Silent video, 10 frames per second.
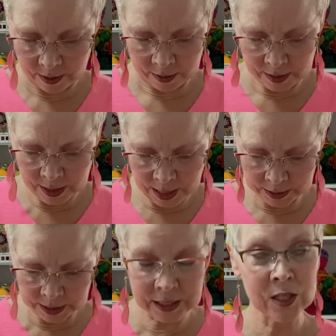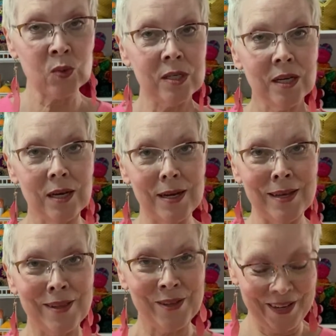not get this one done
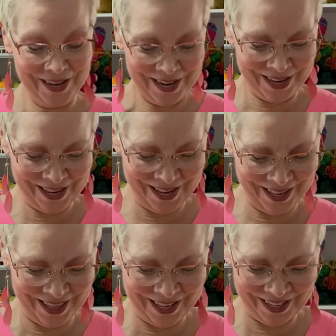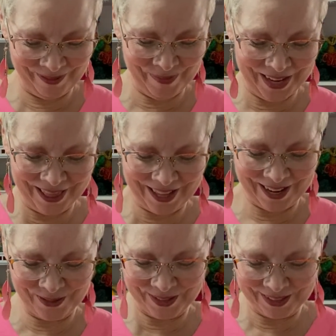in the month that
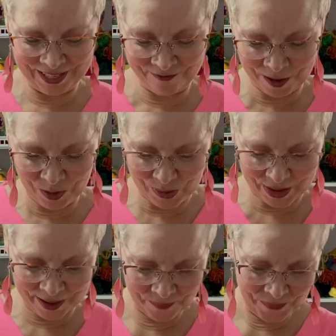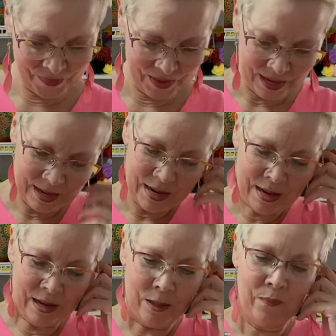it was in February.
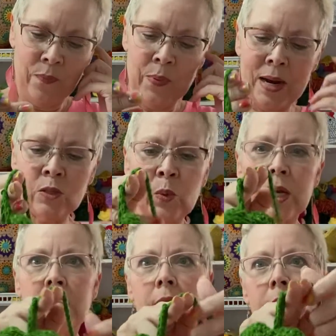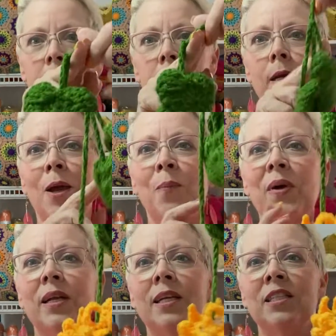But I was working on it.
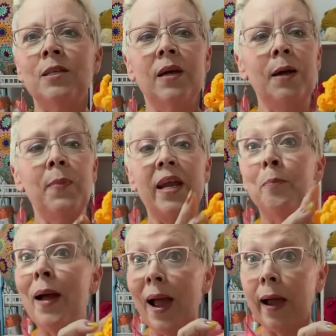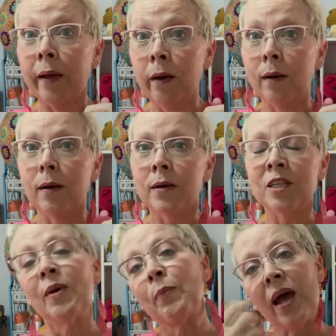But I made a bag, because
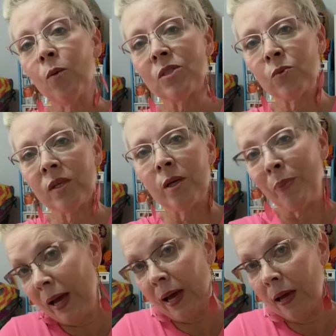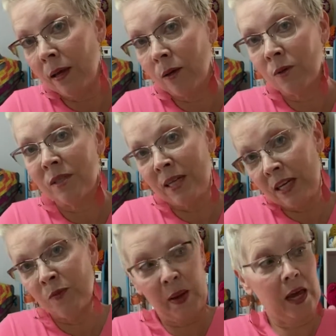my bag wasn't really a bag. It was a
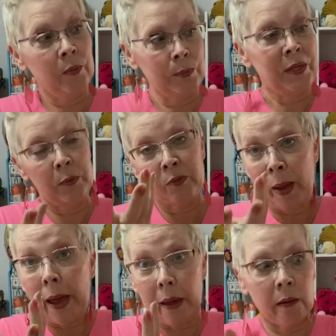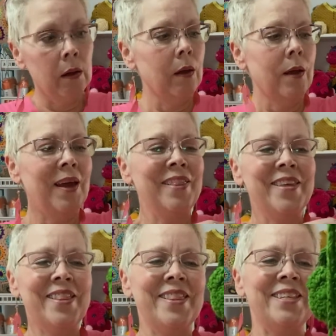dice bag. I mean, it was a bag. And
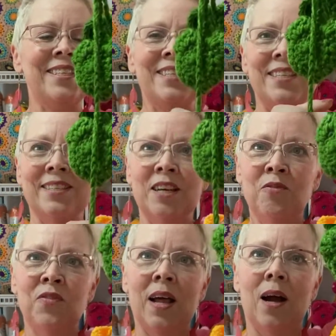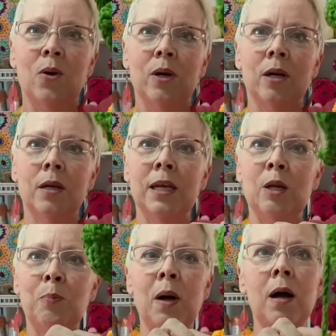then this is a sunflower in a
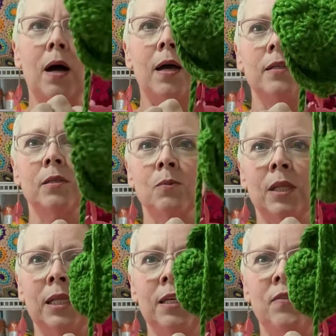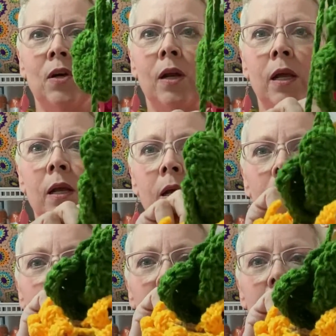pot with leaves on it.
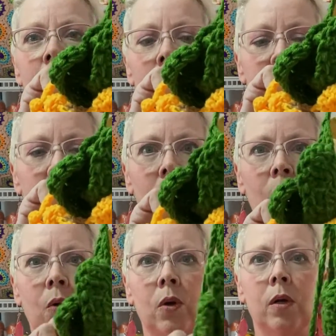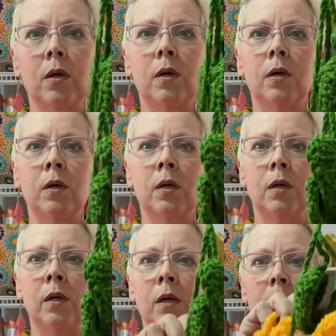But it's also,
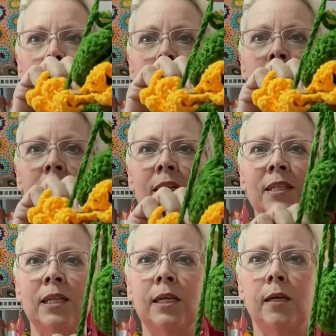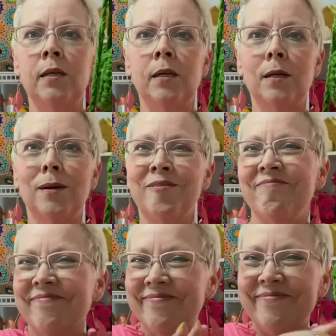you know, it has a lid,
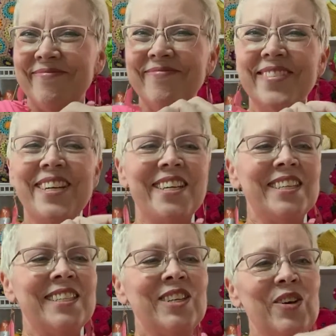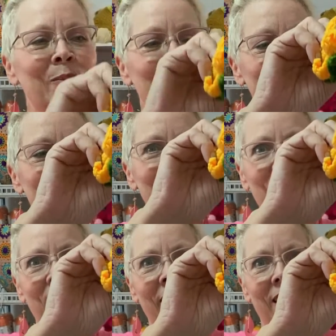so you can put
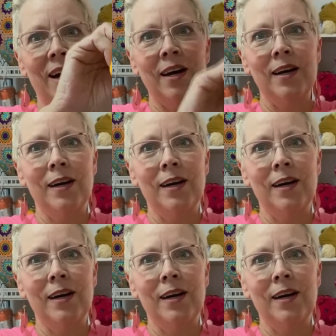stuff in there.